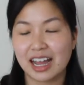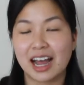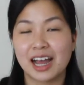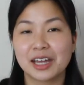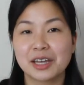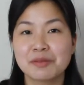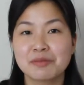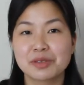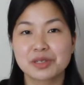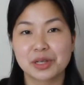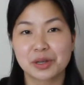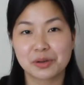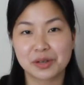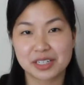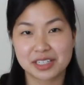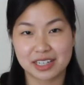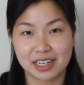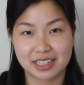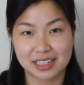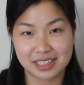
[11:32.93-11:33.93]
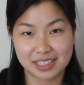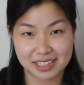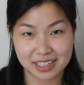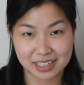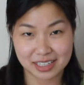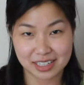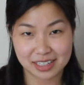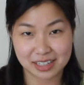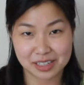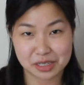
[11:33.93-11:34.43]
I am so excited to
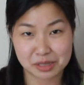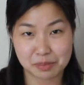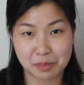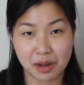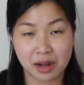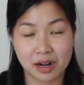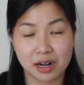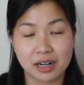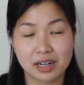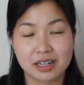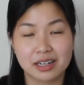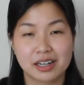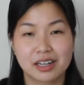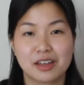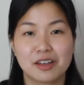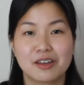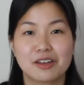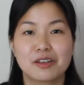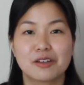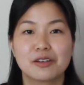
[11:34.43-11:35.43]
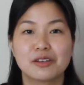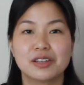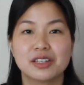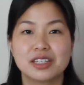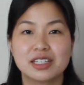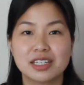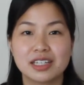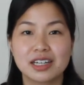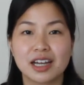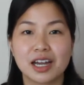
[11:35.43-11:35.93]
get to this part.
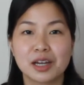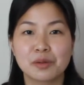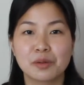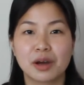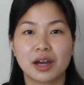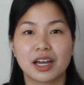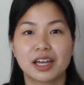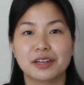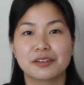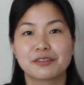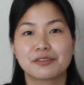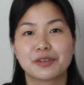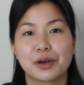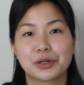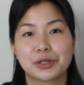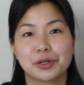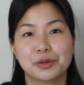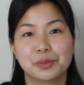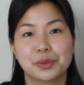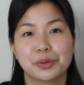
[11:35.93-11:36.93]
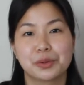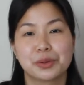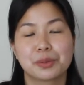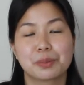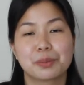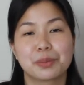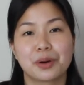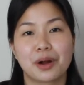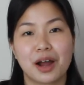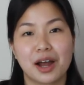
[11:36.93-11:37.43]
DIY photo booth
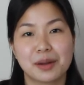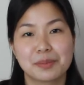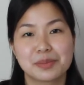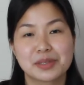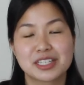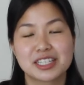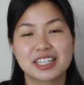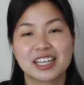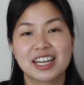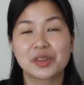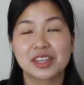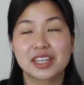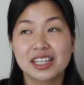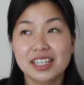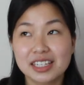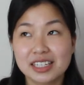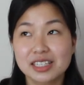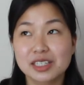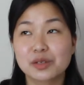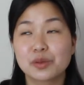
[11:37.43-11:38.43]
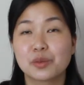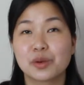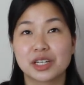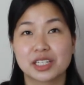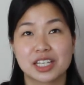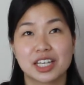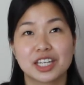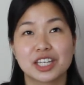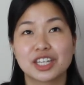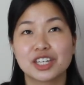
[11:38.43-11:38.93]
props. This
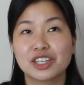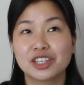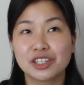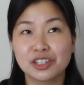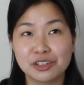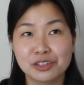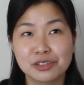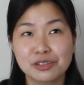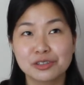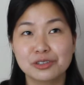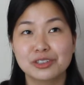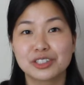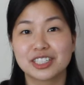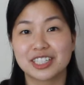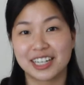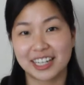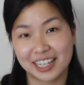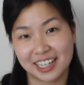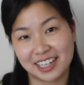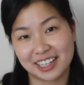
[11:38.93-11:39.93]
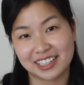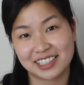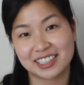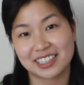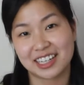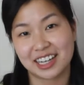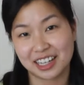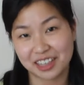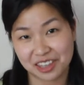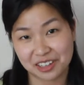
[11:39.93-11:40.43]
was a huge hit
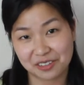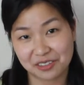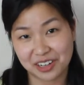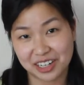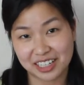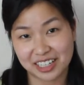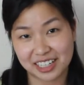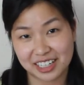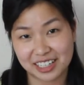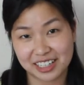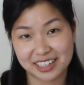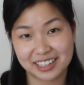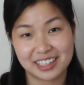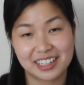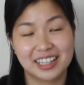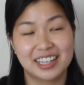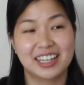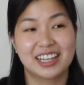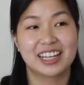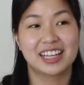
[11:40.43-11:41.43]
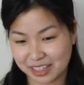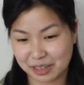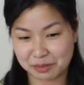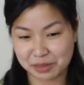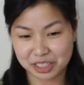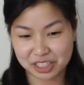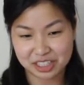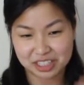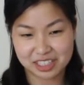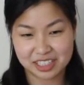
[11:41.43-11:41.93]
at the wedding. Let
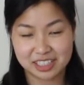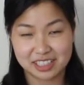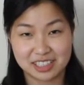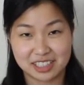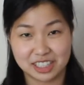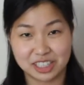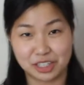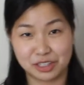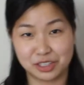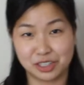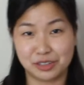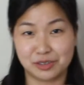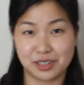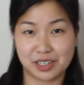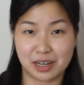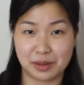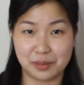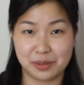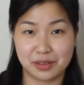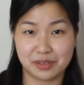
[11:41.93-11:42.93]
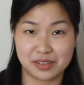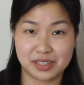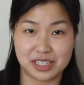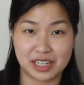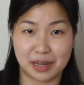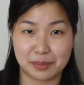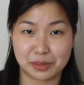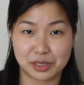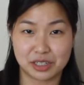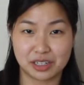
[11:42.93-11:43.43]
me just show you a couple of
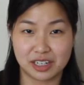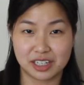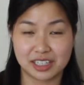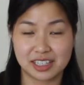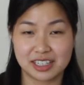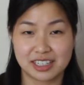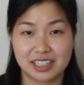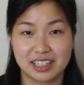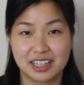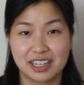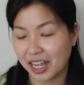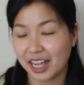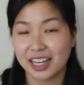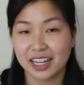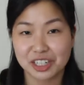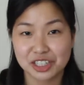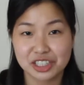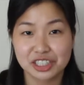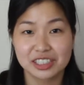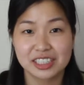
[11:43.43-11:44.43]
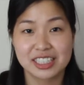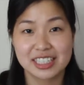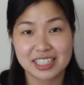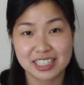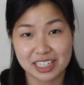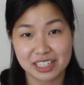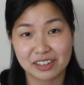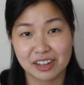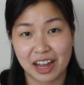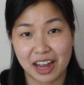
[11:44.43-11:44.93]
snapshots. I actually
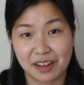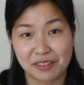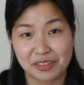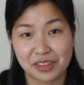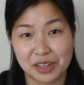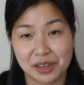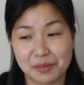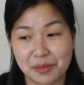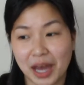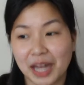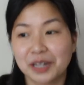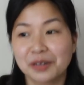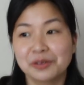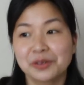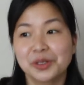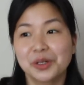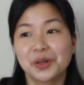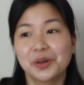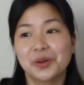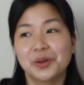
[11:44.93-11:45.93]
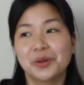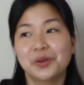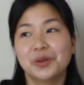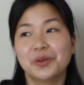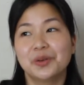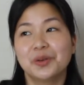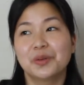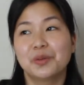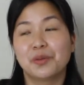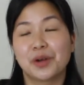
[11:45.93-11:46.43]
still have them. I don't
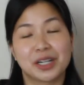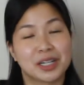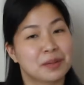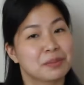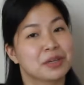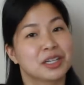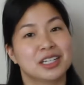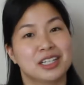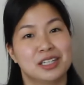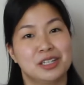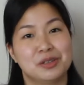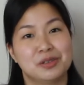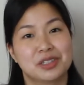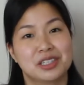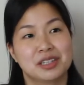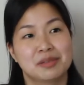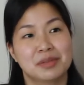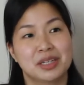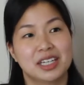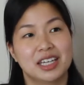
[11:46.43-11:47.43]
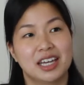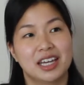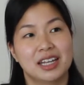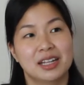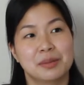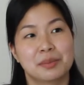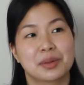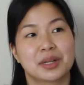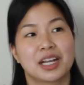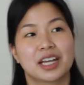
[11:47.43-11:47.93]
know when I'm gonna use them
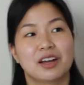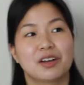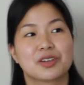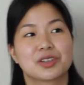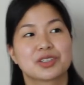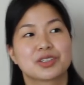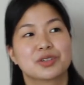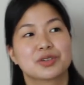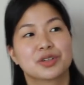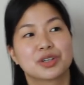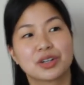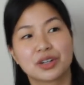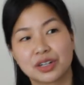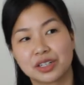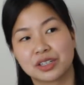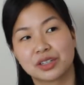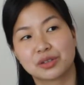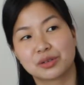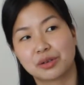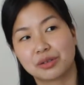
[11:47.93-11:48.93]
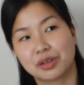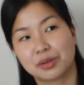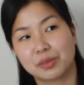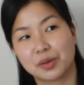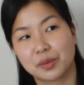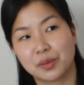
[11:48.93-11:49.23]
again, but I also couldn't throw them